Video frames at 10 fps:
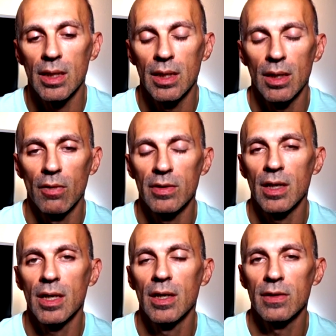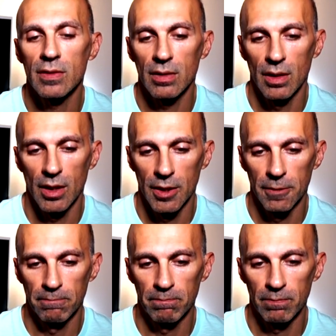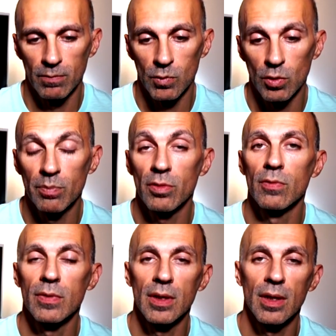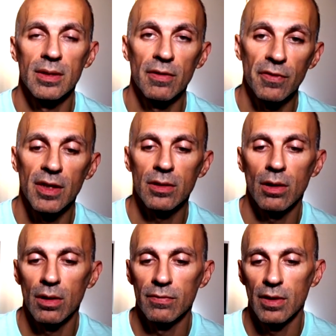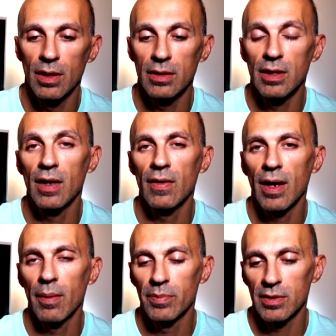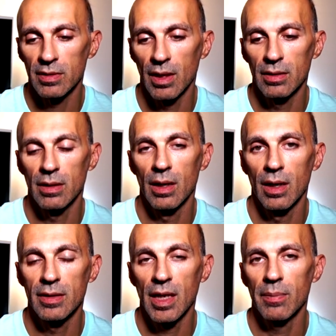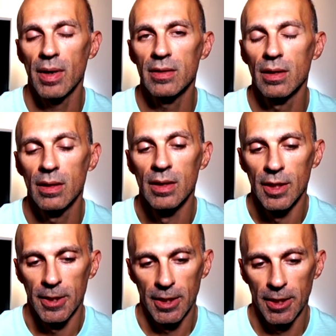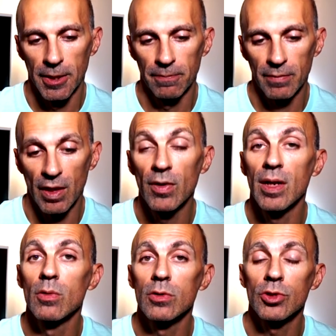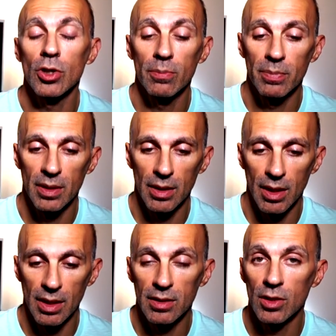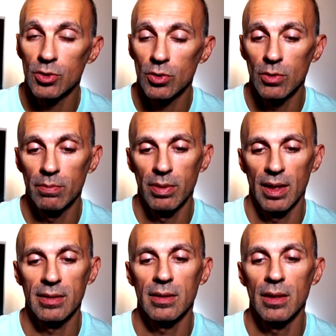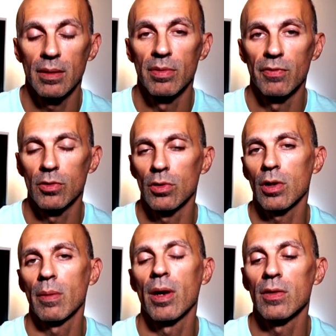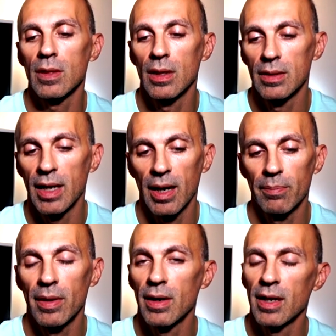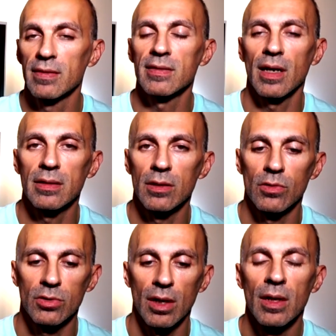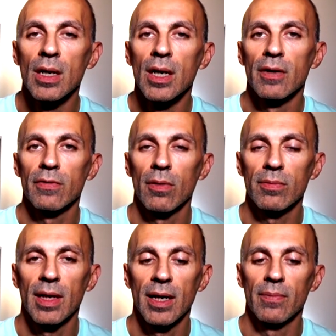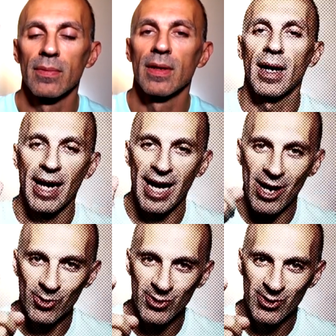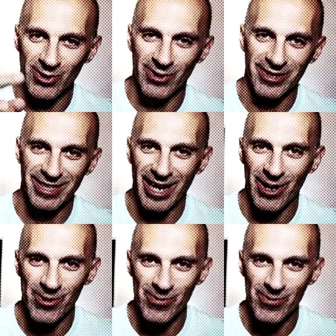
over the years to improve the fit of their uppers, and they made a really good job in this shoe. But before to talk about the upper, let's start as usual from the outsole now.